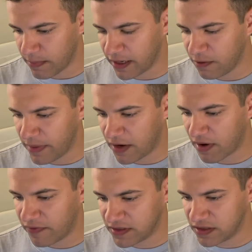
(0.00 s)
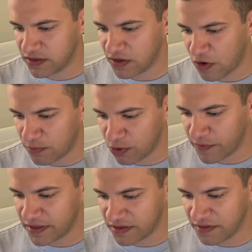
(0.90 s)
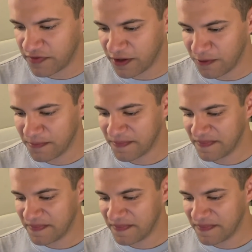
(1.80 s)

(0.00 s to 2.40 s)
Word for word: Michael Bay references his own movies in the film.